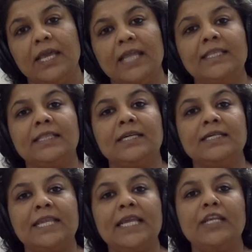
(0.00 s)
In the
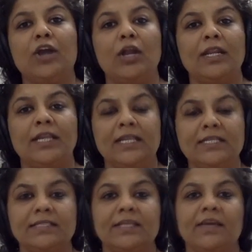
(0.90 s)
13
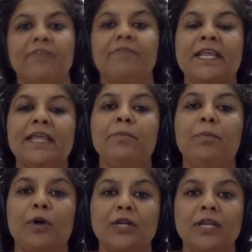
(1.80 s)
colonies, very
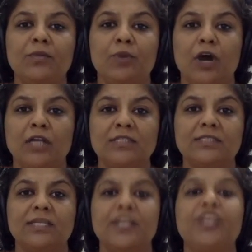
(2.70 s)
important
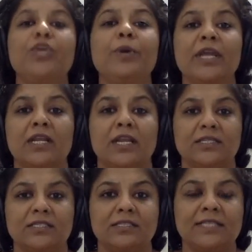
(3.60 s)
was New
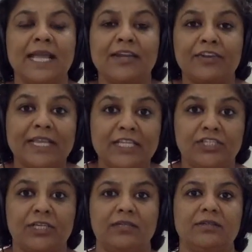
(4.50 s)
England, that
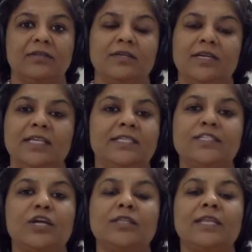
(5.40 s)
region. It is
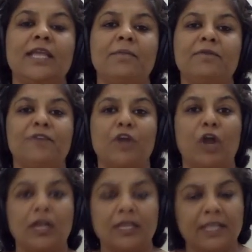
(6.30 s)
not the name of a
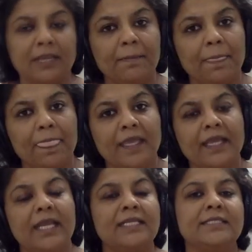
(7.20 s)
colony,
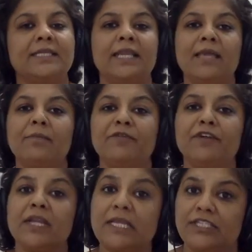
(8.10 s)
it is the name of a
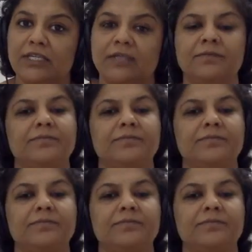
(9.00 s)
region.